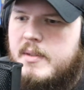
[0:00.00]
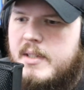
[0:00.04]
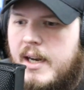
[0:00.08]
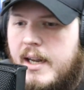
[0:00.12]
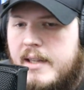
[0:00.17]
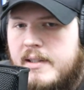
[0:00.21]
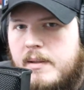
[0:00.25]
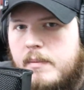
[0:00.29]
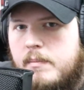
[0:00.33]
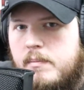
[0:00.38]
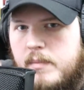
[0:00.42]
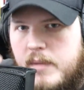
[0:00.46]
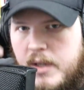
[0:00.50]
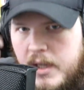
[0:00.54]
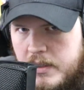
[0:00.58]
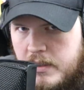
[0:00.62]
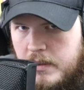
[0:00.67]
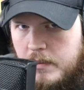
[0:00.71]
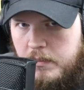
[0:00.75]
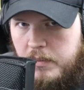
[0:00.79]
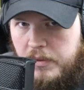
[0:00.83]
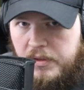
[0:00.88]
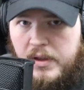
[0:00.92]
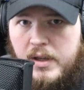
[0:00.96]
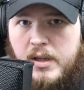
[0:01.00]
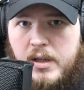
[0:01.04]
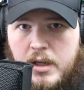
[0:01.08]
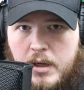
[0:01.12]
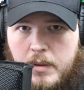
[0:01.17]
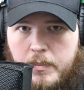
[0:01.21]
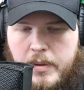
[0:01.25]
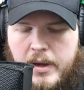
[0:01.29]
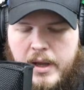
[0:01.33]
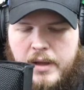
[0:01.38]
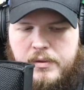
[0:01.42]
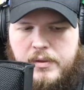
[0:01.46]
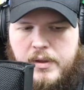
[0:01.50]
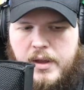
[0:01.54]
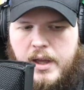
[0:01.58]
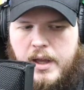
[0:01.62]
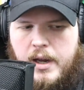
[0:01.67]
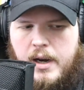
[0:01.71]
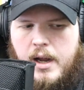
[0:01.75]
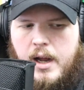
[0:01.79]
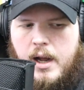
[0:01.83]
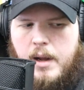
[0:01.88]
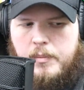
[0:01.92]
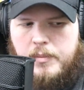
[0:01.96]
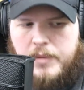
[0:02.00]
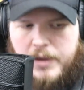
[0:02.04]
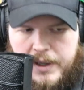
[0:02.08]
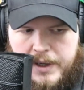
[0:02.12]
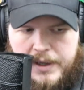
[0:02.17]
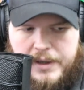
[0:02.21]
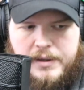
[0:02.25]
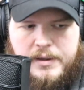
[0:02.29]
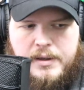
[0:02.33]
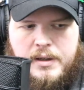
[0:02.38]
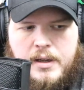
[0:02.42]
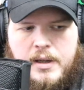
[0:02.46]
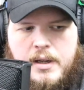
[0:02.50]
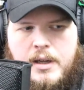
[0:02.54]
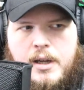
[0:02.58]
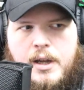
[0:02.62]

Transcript: And as I'm thinking about that, I'm like,